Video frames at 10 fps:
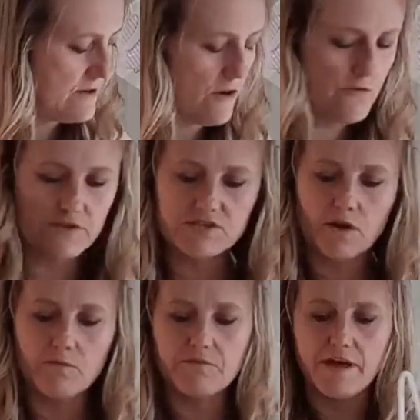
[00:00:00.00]
on the
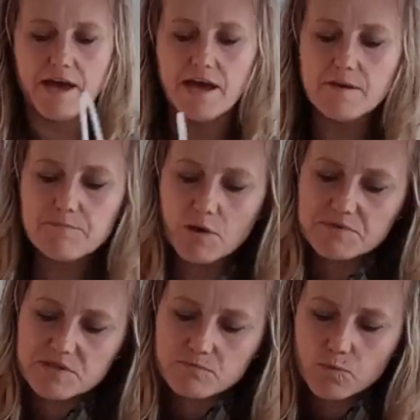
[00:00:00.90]
top there, pop
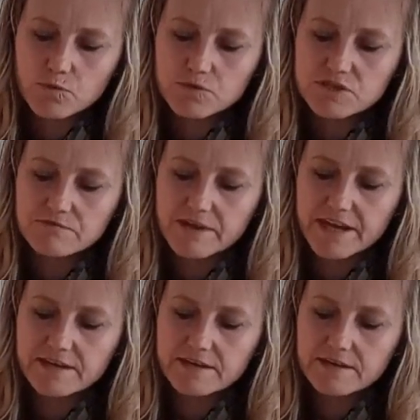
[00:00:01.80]
some water
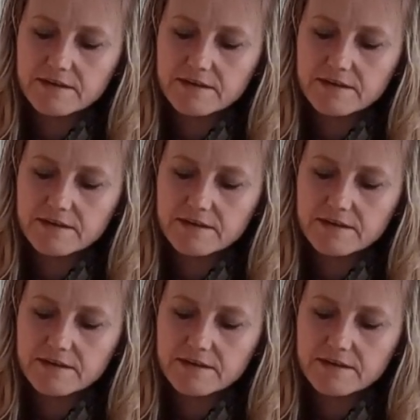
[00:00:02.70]
in,